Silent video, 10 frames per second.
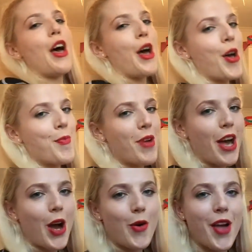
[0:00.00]

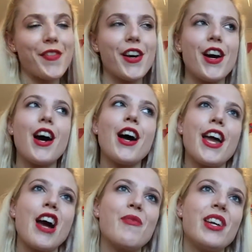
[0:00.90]
However, I
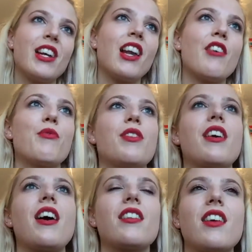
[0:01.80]
am in love with
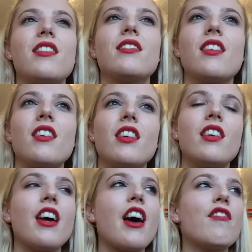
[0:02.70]
Cath Kidston
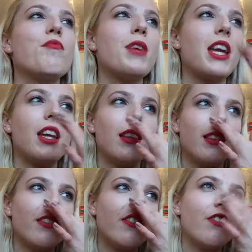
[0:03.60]
and have
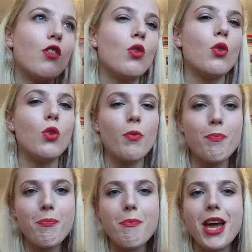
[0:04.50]
been for
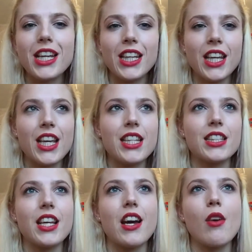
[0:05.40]
many
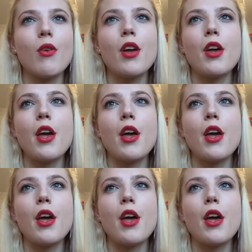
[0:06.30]
years now.